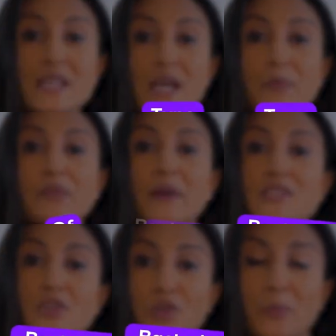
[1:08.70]
type of
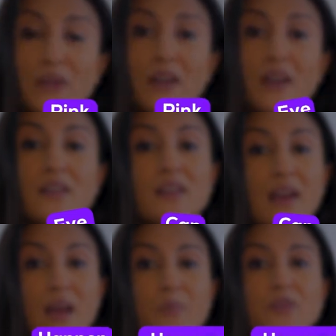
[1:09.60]
bacterial pink eye can
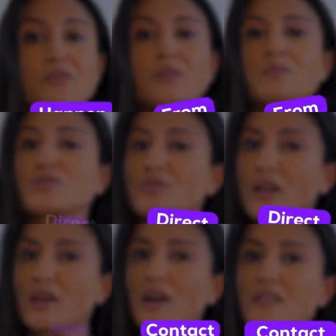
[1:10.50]
happen from
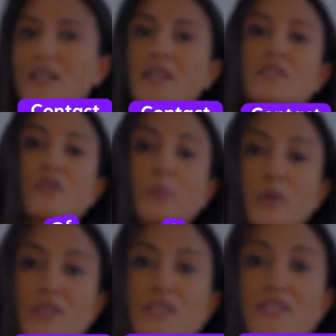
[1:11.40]
direct contact of a
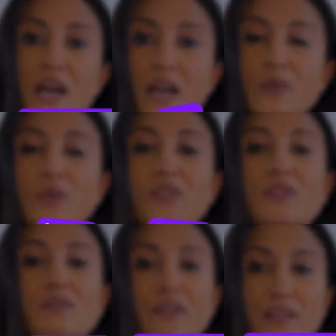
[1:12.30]
person's eye with
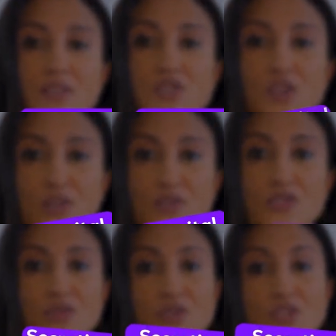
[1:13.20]
infected genital
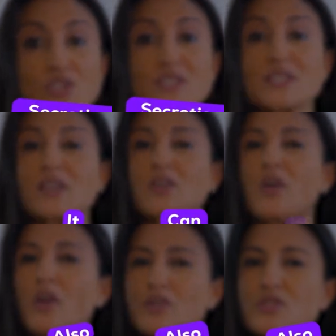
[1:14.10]
secretions. It can
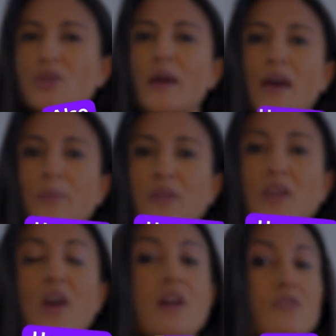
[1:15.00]
also happen
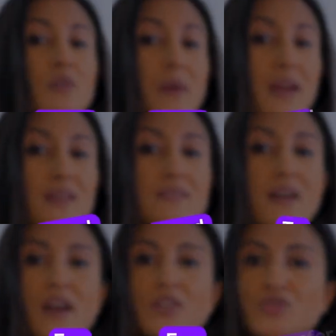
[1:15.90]
from hand
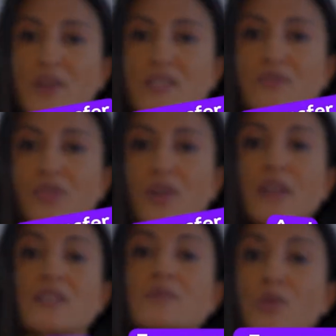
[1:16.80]
to eye transfer and
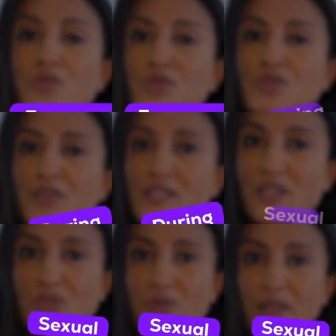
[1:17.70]
exposure during sexual